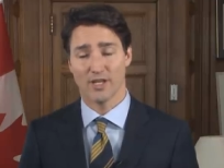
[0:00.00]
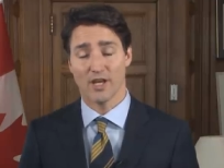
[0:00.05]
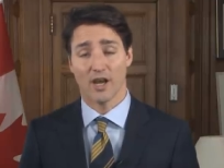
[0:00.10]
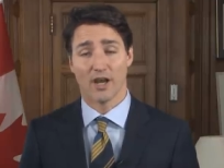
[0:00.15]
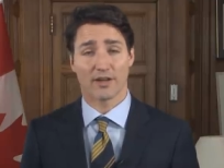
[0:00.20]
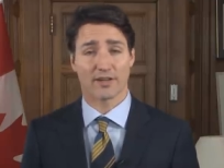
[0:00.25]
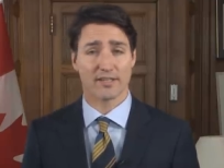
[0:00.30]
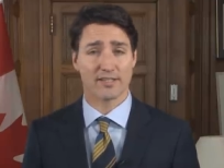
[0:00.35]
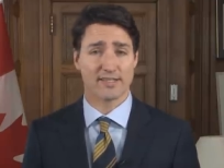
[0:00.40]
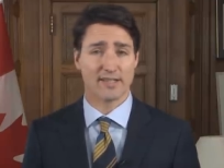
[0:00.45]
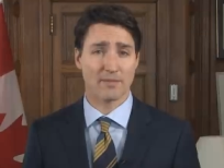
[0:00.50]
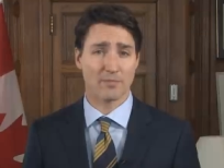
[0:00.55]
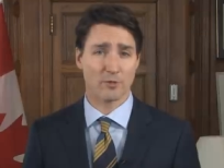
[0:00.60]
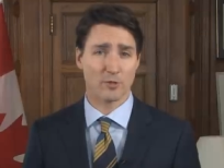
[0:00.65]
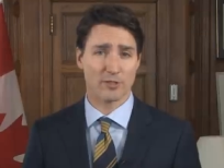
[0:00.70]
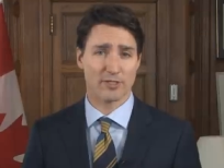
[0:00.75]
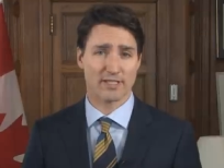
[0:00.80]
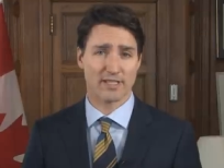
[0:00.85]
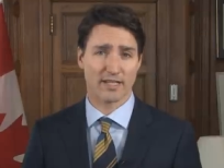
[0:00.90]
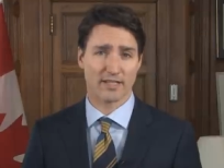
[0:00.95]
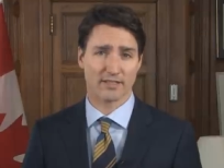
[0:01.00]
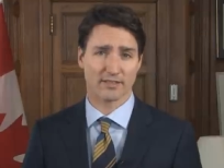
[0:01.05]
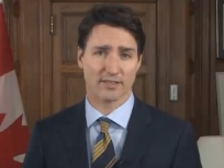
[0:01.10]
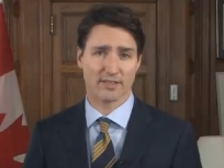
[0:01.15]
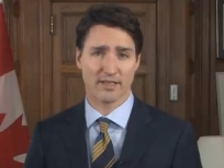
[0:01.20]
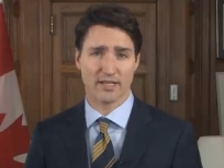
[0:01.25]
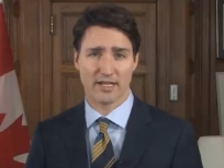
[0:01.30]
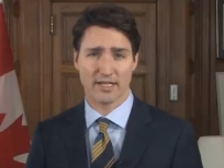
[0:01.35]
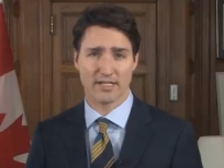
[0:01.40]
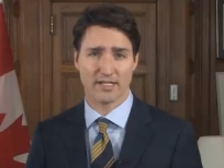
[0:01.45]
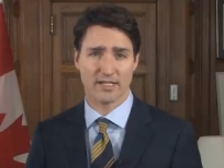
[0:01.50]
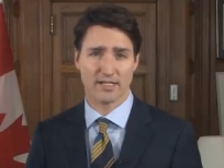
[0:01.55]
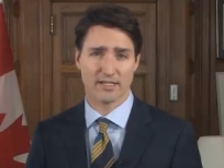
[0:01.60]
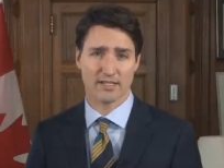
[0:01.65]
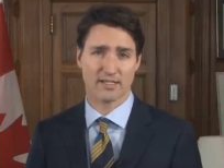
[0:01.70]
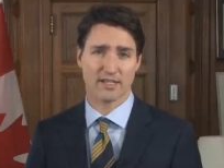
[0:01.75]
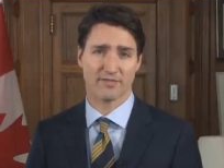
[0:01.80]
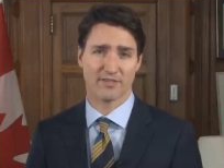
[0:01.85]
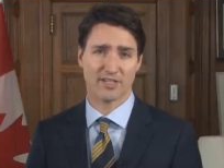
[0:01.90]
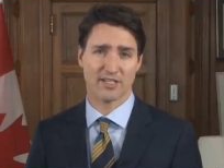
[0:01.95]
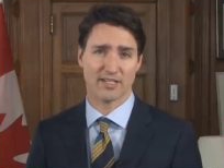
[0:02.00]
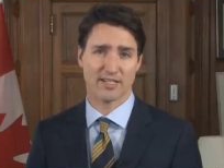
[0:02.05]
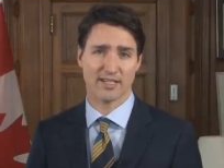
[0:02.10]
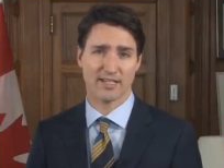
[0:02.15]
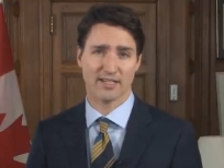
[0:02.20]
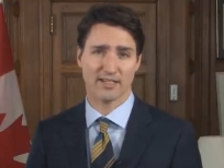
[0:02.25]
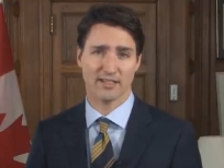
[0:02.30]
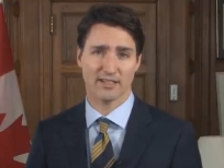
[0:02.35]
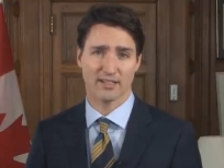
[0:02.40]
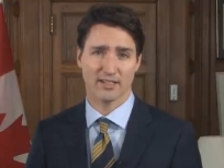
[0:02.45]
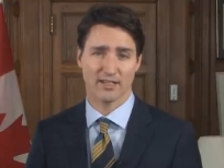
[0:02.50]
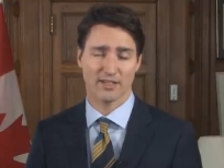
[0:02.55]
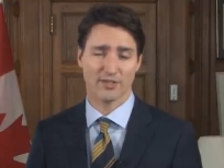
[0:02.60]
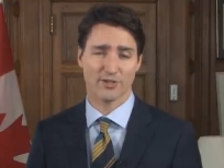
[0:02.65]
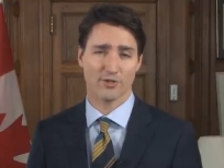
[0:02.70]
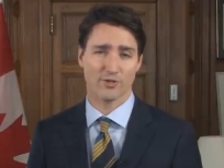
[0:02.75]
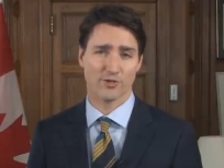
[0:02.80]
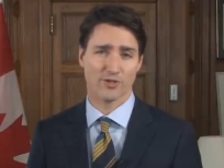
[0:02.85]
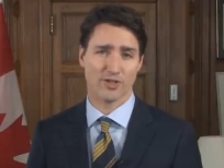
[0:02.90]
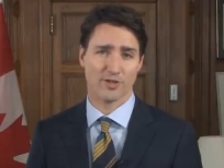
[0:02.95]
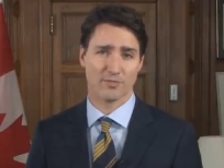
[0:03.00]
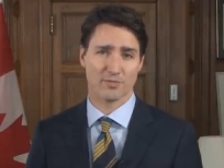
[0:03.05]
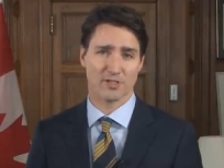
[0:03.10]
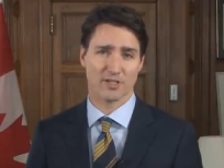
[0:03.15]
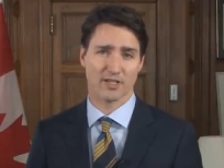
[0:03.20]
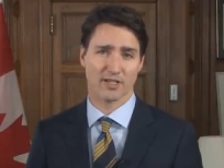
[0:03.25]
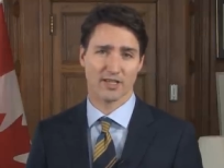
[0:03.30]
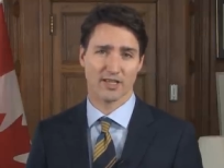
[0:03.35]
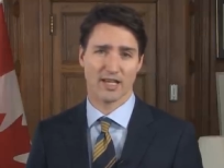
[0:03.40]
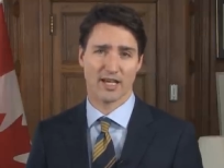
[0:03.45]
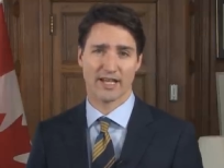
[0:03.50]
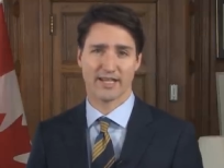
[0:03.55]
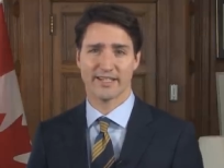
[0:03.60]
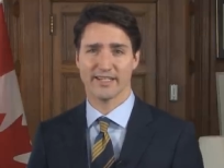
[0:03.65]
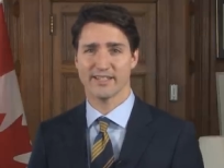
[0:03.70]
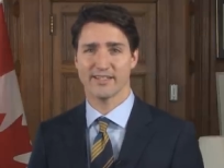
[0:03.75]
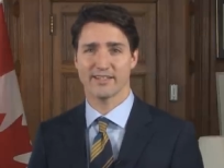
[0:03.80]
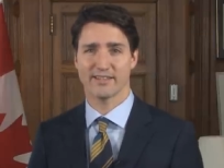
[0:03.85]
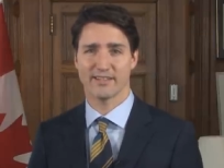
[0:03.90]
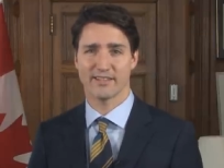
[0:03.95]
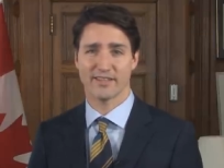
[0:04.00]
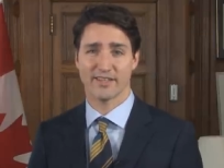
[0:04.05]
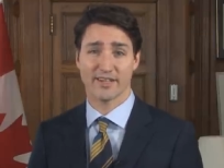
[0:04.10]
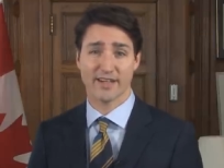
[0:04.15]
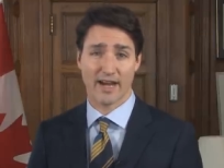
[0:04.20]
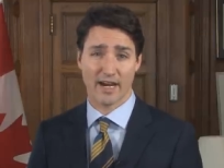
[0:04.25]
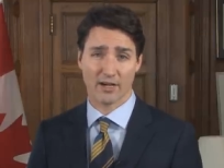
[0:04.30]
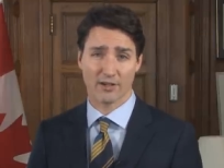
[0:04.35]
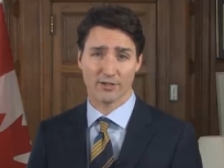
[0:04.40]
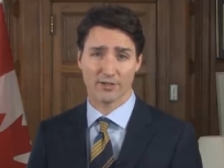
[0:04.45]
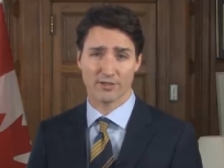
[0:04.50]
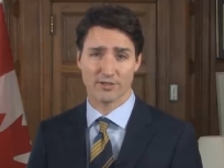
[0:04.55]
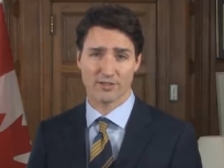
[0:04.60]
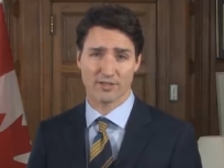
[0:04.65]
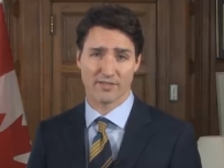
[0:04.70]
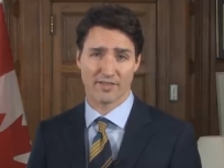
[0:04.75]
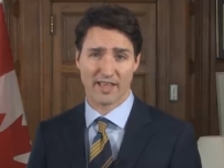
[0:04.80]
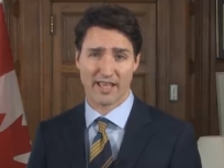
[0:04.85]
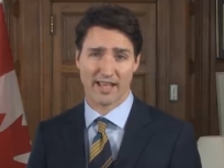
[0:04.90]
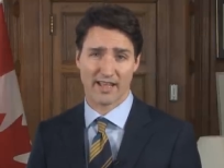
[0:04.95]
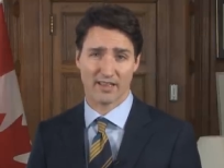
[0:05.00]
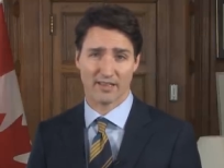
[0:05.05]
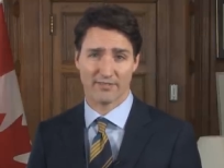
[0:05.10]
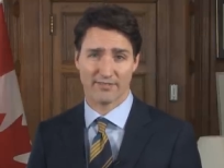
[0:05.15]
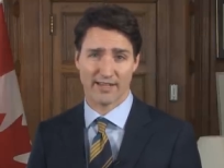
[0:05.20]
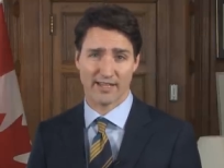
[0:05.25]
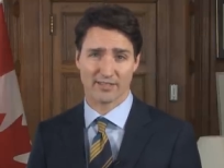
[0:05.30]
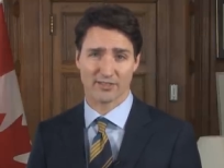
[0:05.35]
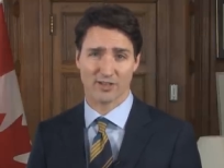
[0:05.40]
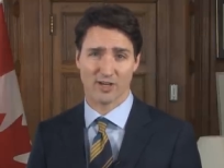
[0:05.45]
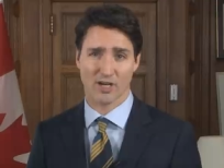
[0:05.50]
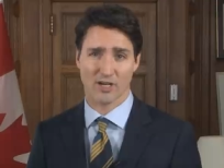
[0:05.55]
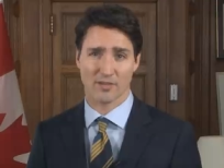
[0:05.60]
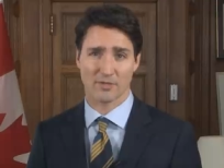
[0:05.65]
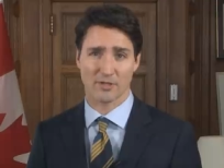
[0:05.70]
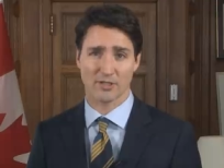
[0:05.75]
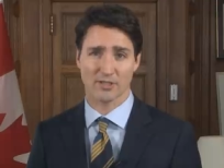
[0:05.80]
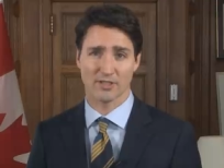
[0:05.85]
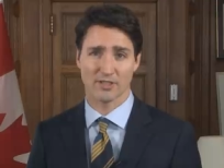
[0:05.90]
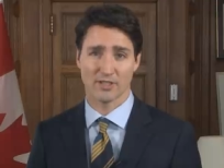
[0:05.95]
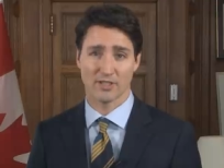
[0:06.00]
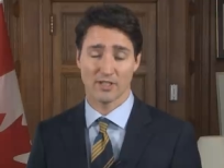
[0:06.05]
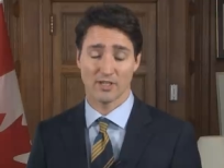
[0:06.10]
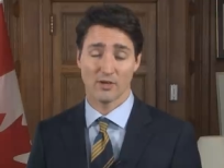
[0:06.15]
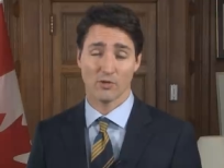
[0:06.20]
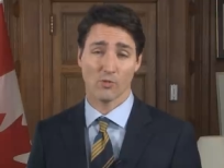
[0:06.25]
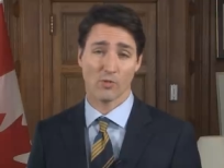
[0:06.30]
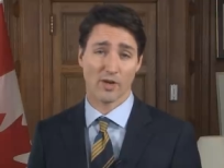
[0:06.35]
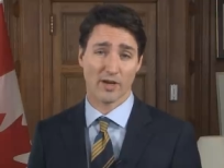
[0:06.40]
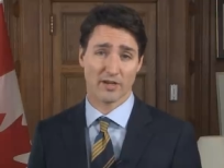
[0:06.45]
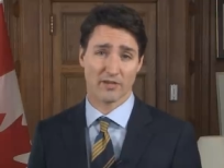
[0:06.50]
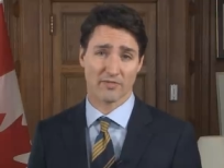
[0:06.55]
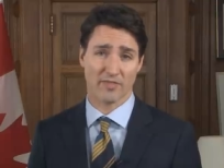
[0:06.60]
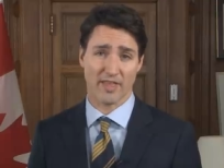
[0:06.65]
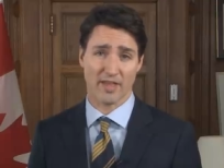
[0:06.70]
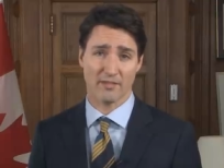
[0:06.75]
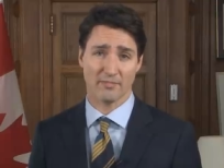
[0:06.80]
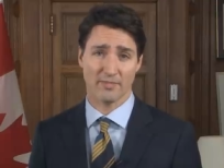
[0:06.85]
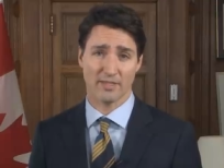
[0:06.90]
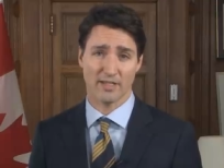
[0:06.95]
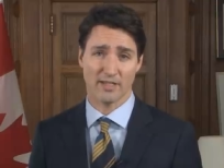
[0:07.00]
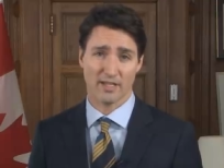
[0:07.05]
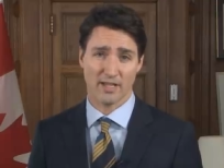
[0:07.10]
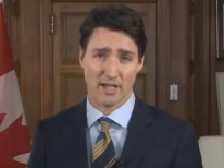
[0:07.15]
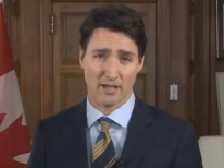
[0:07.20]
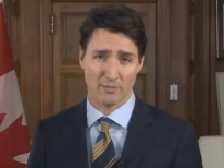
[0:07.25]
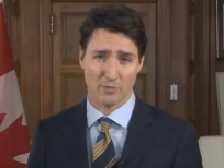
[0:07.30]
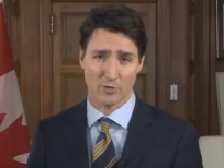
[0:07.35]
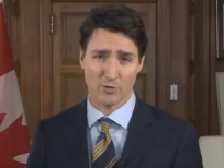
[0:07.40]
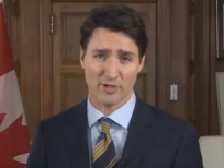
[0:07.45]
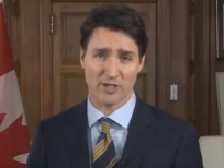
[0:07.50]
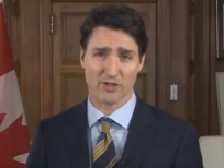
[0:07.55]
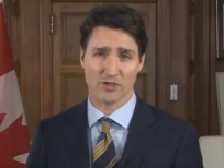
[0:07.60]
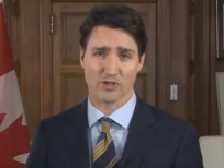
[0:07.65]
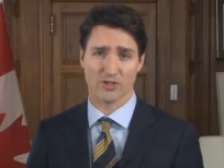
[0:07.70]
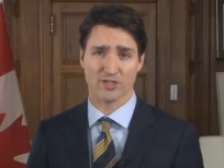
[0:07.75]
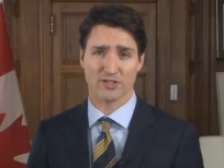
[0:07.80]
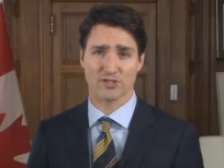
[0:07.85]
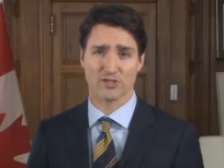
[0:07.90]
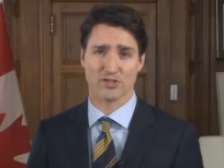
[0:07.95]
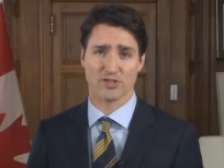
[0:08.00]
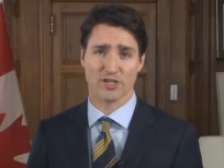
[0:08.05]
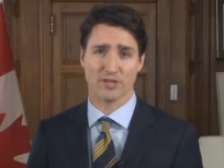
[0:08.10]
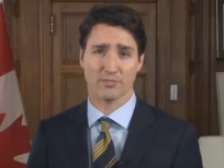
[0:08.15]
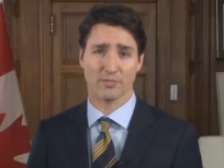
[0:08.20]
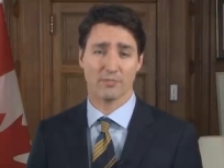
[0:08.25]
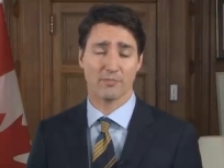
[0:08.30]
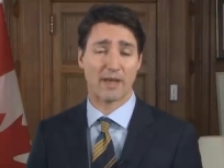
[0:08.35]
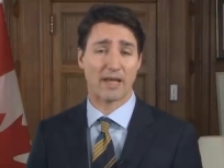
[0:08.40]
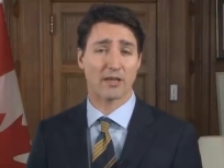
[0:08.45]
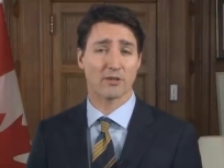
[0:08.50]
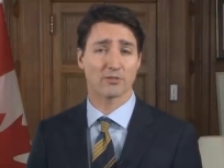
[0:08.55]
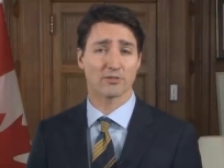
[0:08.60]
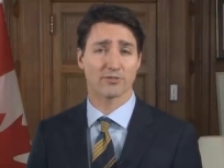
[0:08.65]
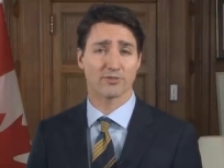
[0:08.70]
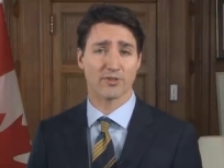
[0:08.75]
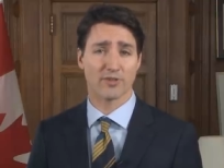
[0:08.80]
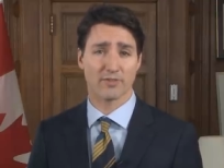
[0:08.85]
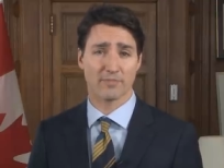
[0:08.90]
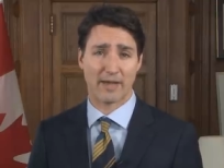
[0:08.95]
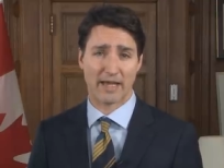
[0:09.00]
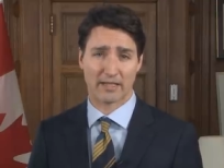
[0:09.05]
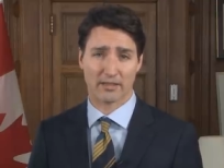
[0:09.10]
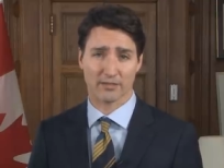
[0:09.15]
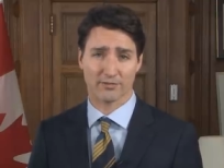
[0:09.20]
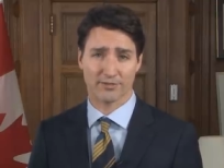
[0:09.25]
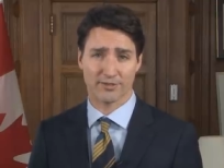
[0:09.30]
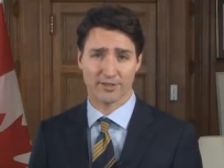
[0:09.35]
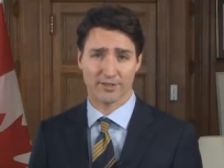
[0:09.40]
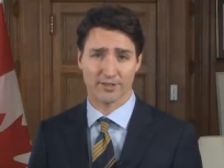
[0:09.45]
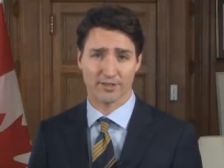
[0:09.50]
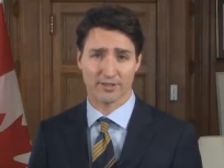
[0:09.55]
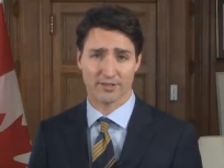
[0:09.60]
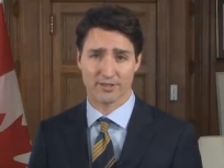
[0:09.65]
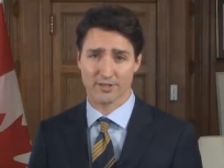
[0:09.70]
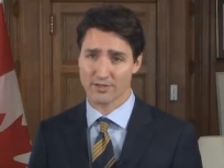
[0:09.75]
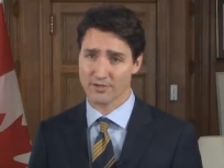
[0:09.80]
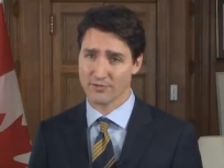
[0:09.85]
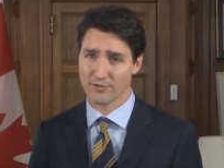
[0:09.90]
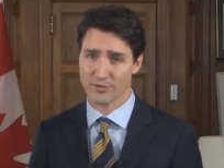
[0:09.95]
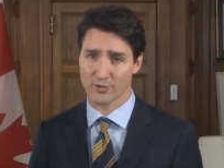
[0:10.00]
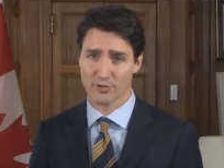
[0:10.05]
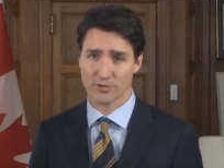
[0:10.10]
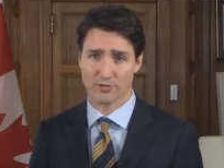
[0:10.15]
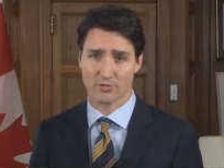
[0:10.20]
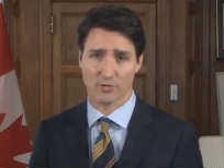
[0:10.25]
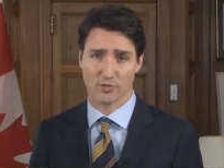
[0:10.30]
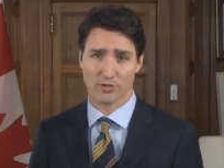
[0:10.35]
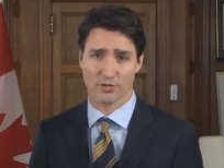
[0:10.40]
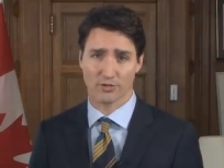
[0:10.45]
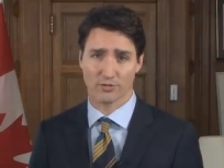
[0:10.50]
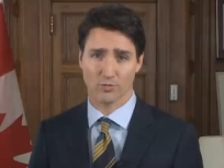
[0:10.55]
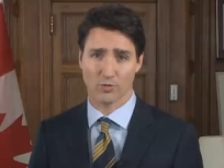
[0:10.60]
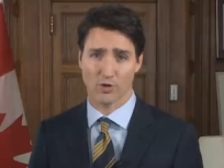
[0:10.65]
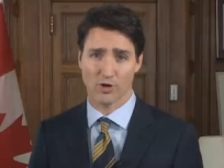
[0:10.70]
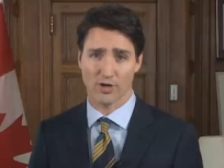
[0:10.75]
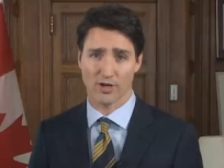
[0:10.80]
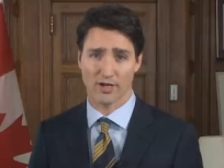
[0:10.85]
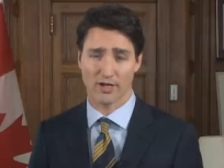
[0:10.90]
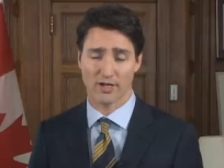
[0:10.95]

On December 6, 1917, two ships collided in the narrows of the Halifax harbor, one of them a munitions ship bound for the battlefields of the First World War.